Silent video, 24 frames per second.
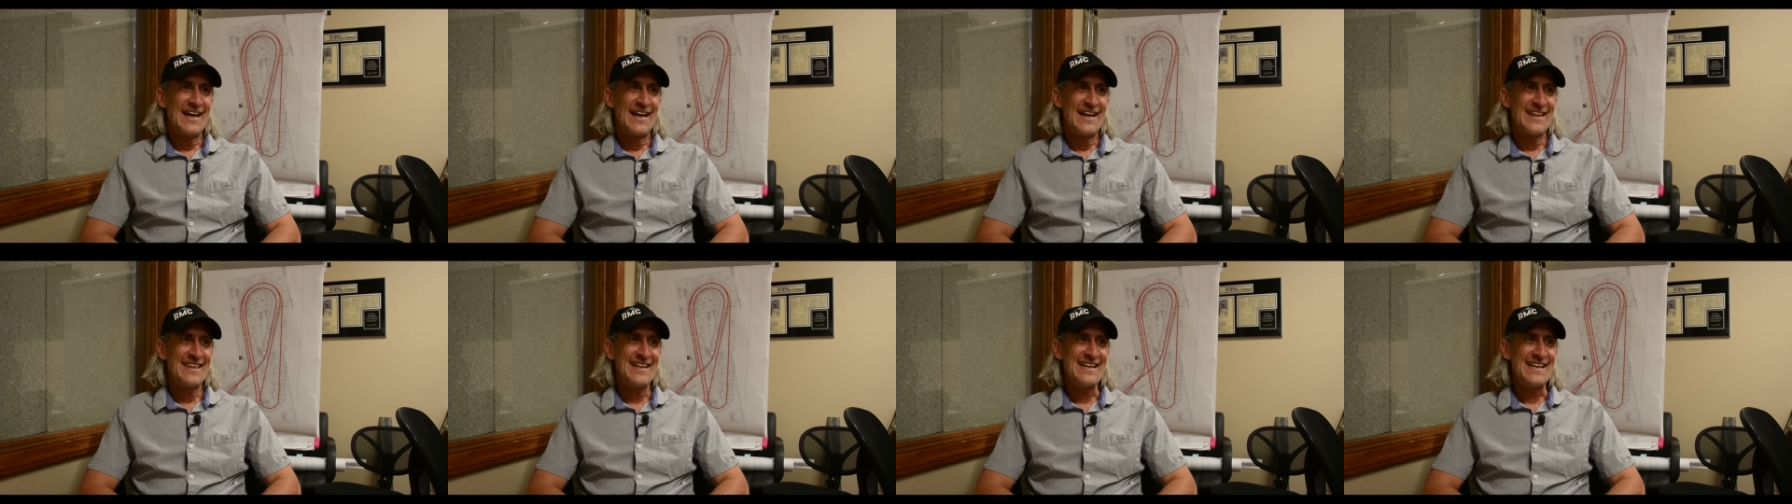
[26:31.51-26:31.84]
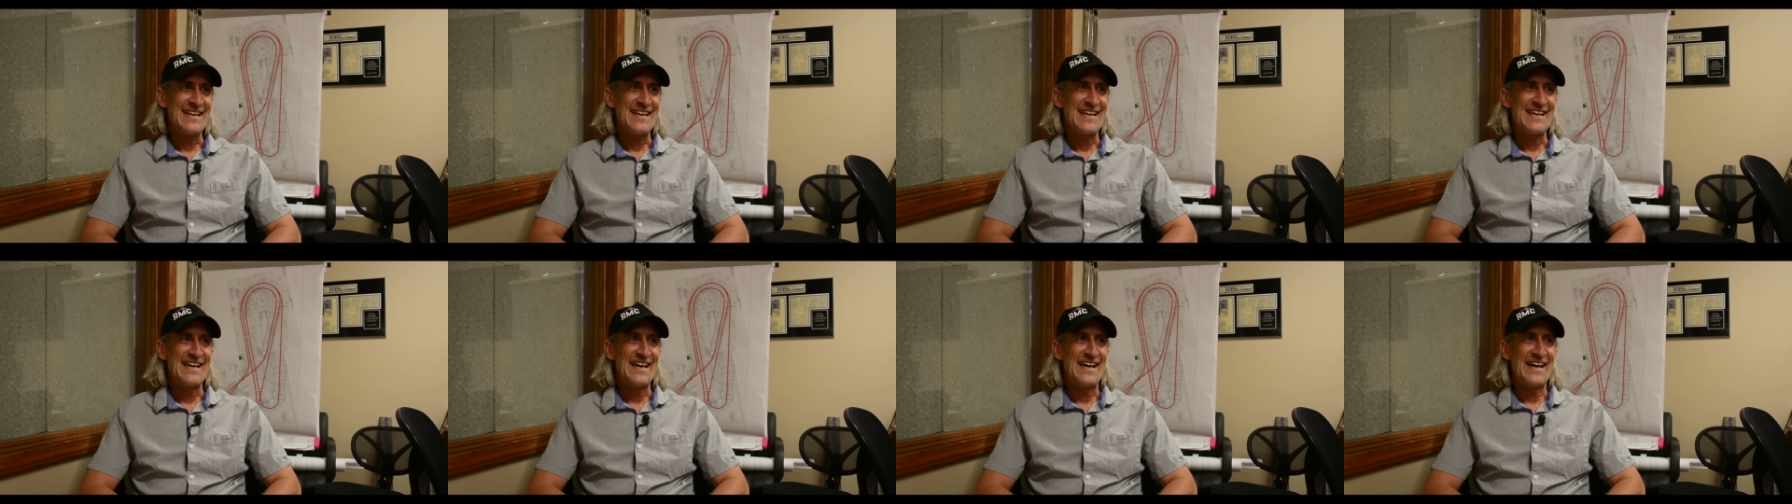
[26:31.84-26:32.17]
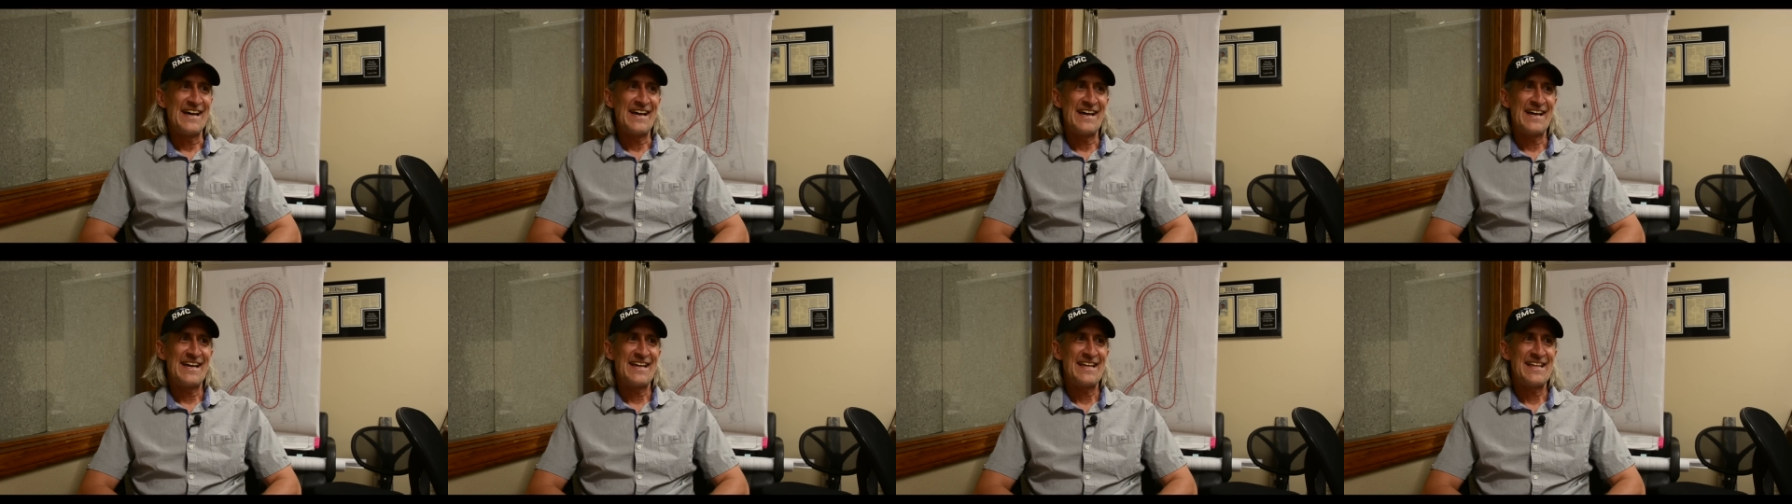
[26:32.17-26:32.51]
I think
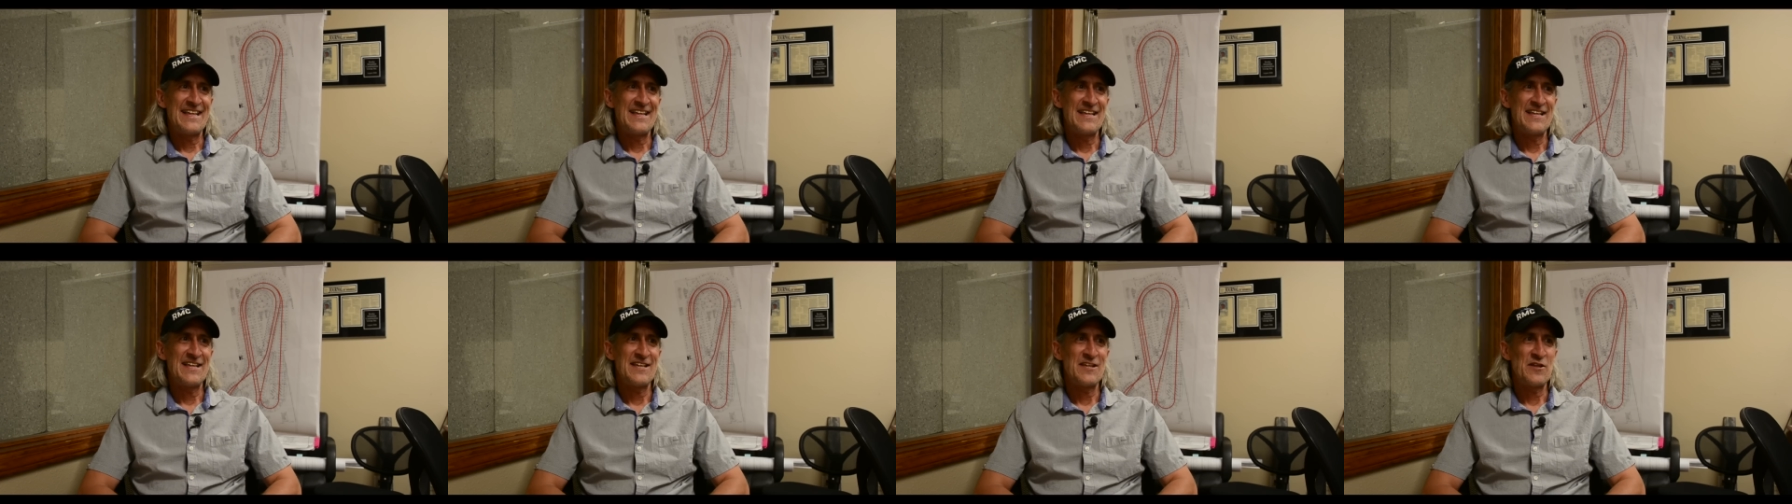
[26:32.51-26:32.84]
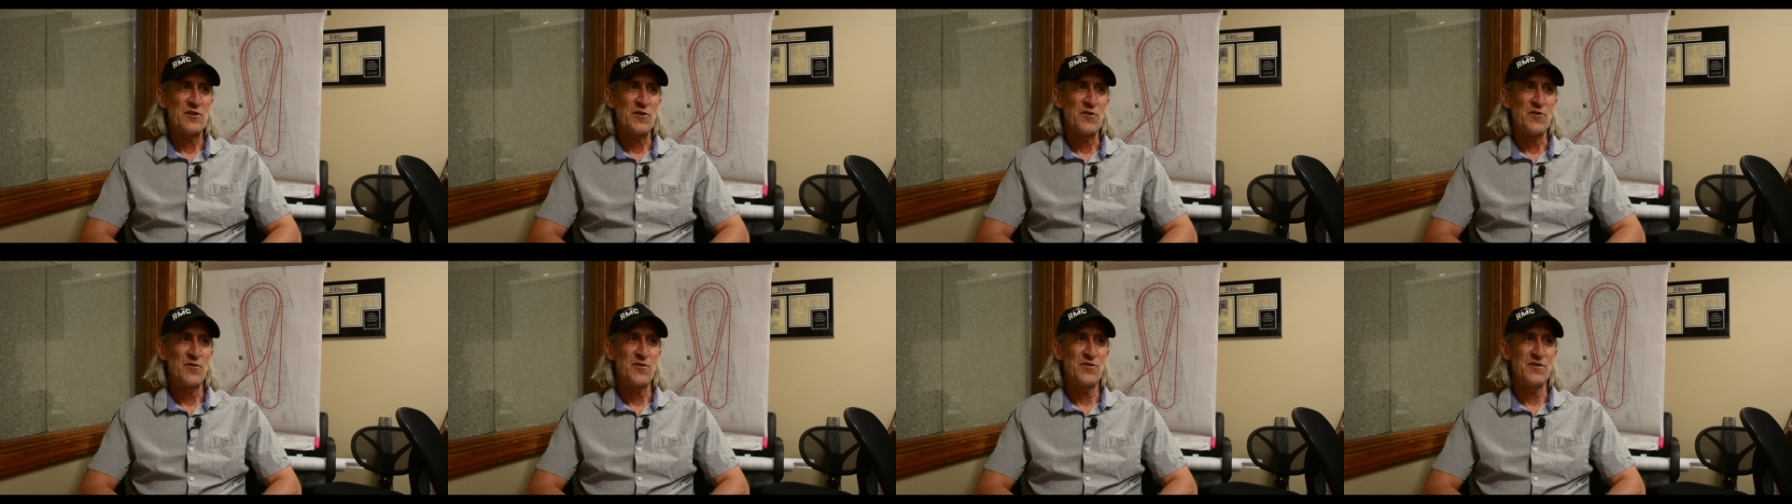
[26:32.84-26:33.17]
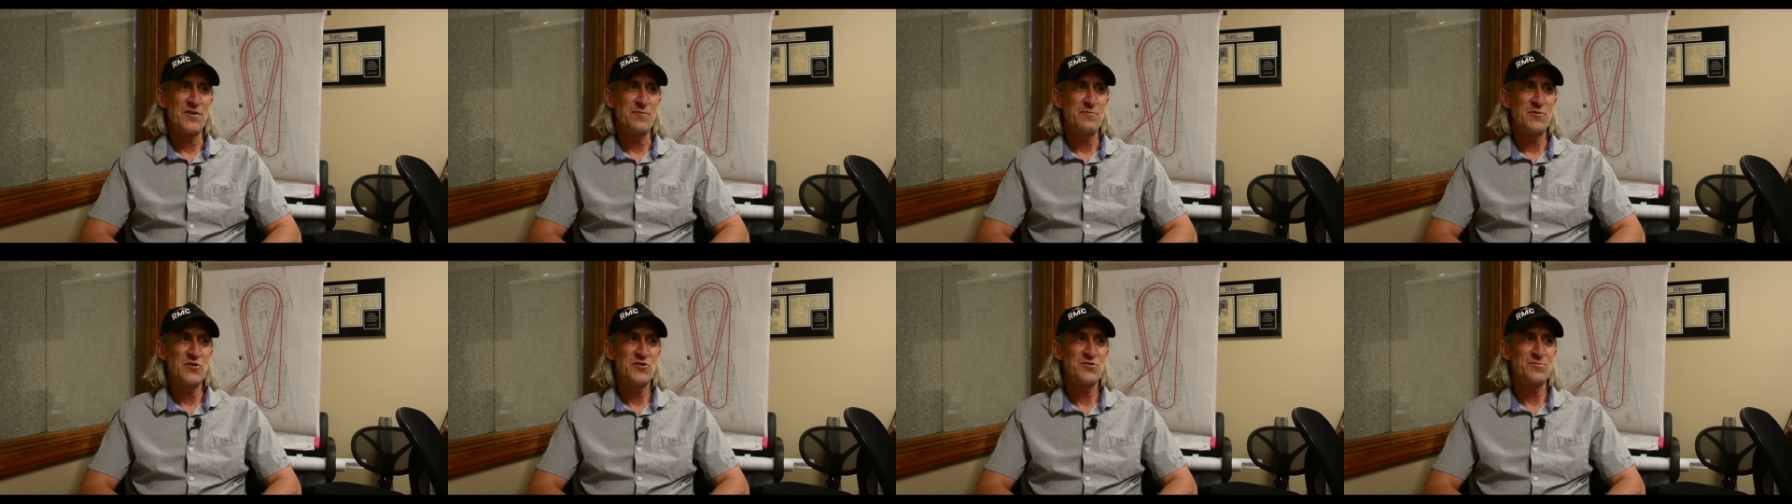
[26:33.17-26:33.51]
uh,
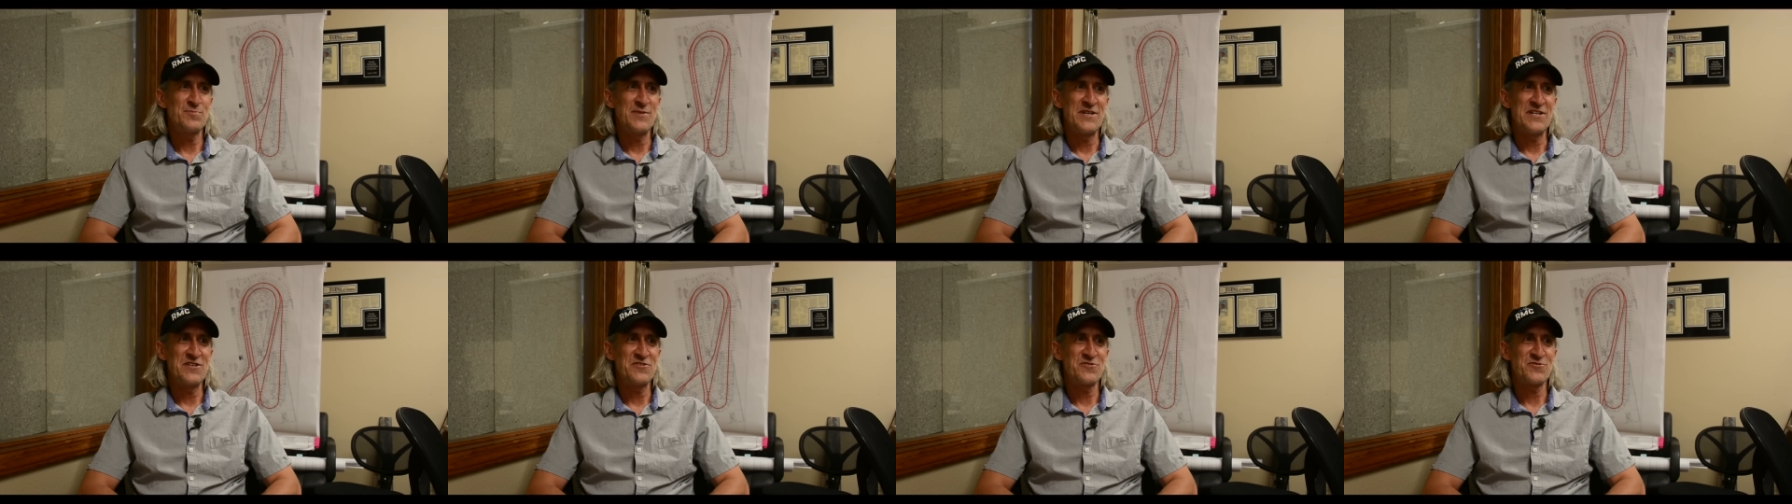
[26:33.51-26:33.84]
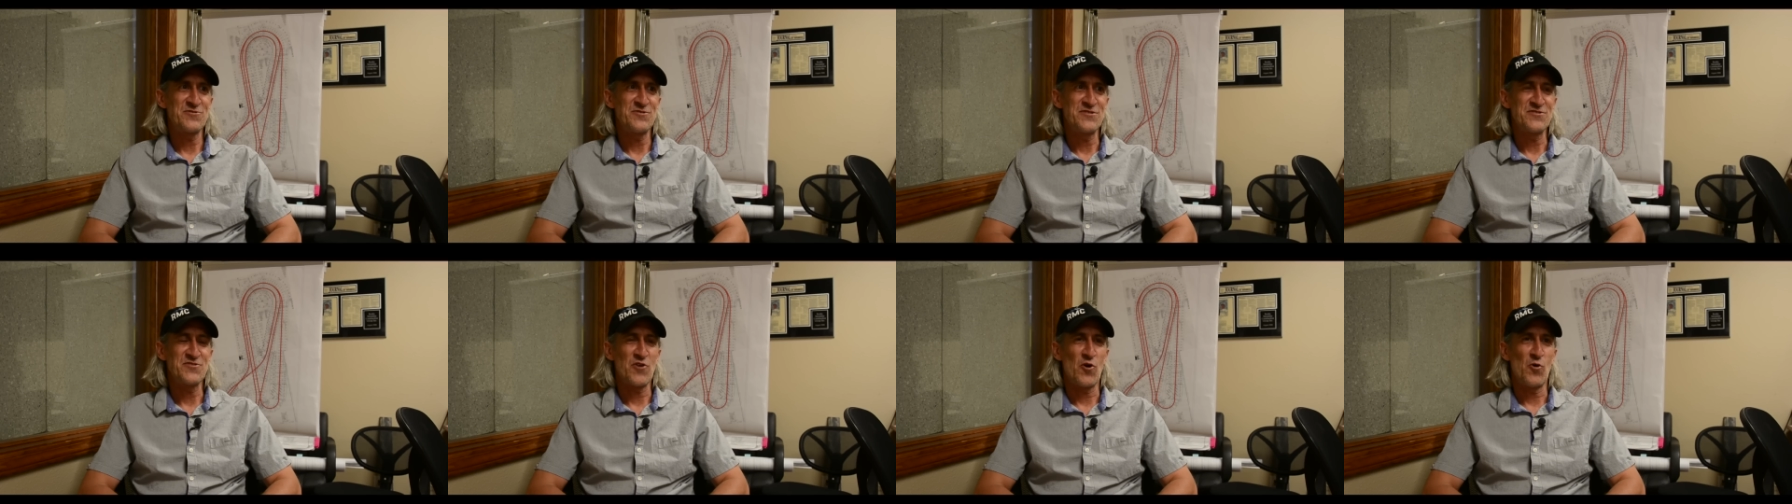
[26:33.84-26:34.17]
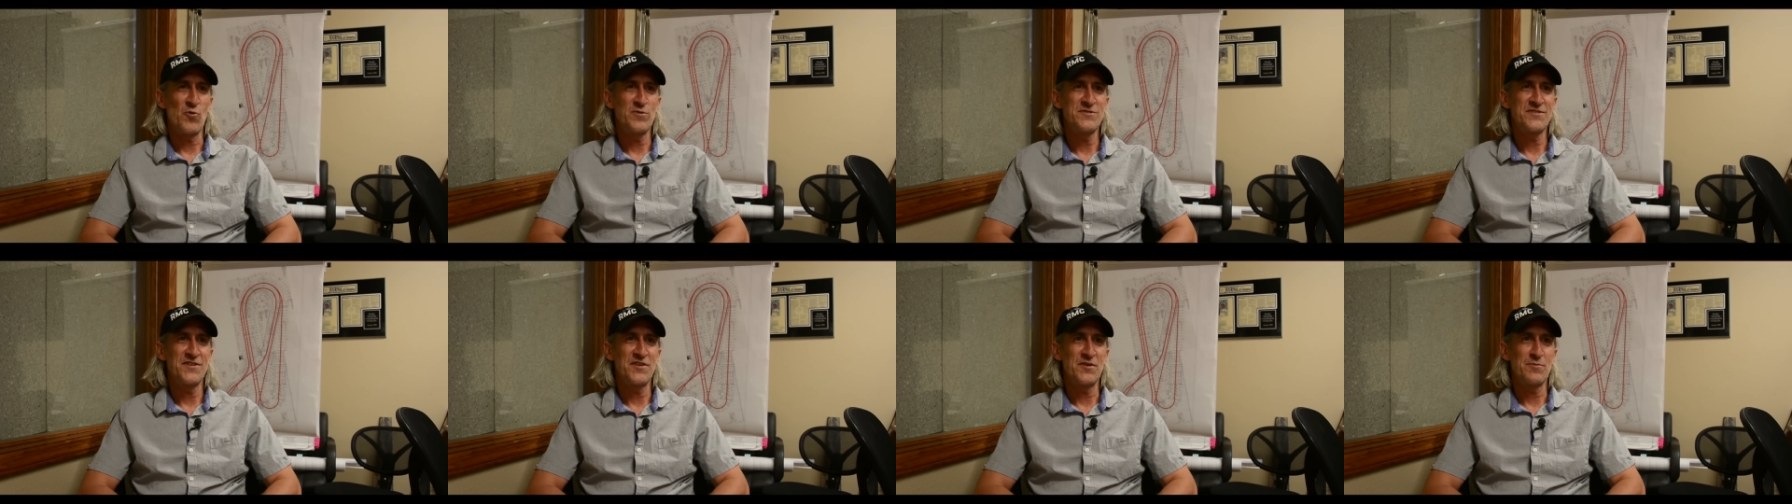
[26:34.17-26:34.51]
the amusement industry is
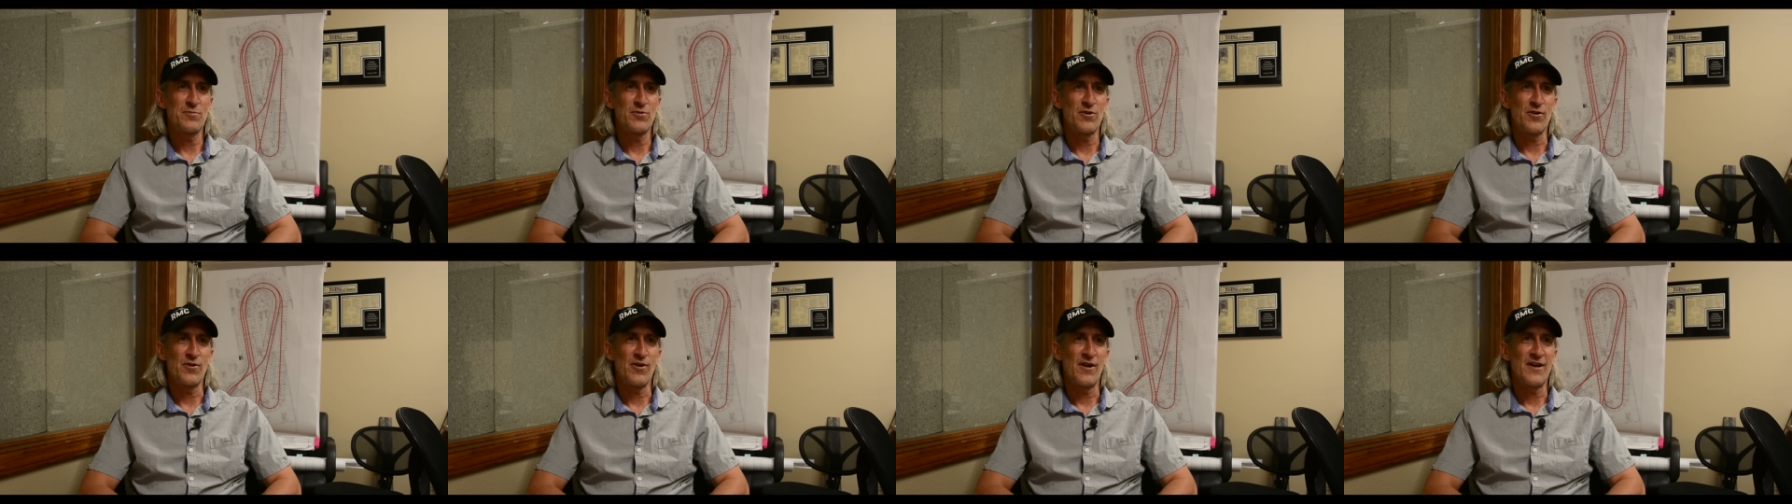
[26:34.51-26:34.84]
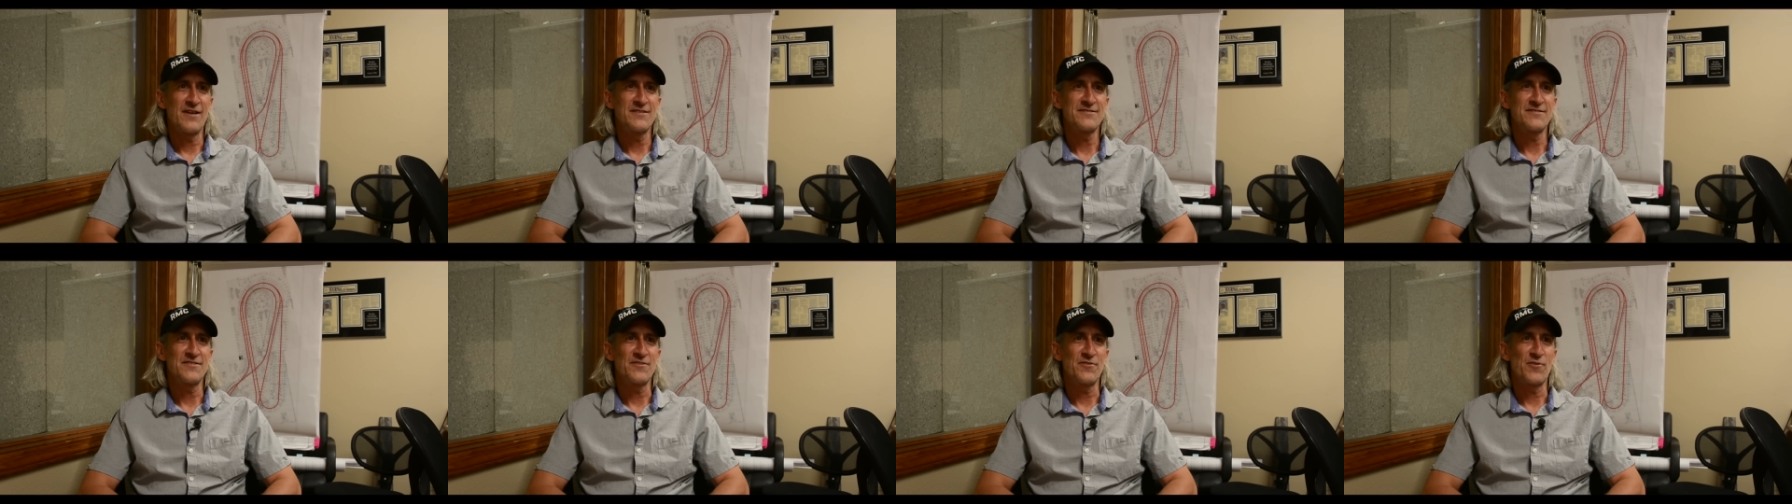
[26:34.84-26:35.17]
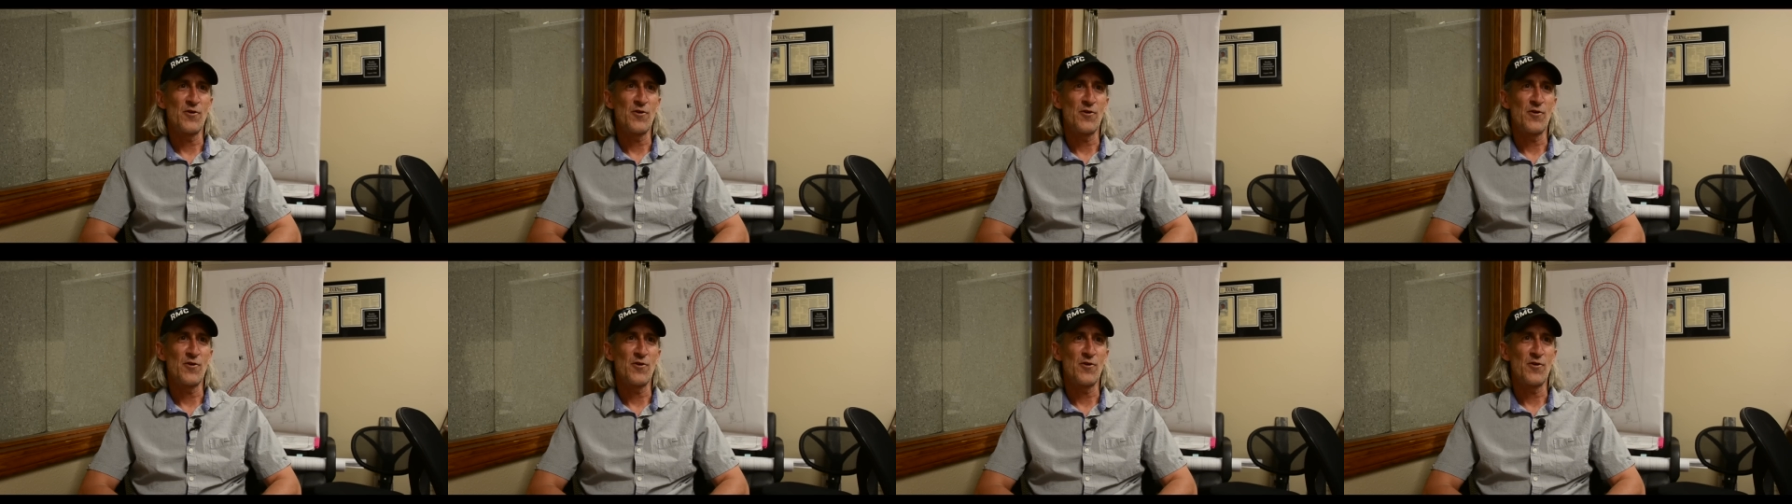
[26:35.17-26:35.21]
always going to progress.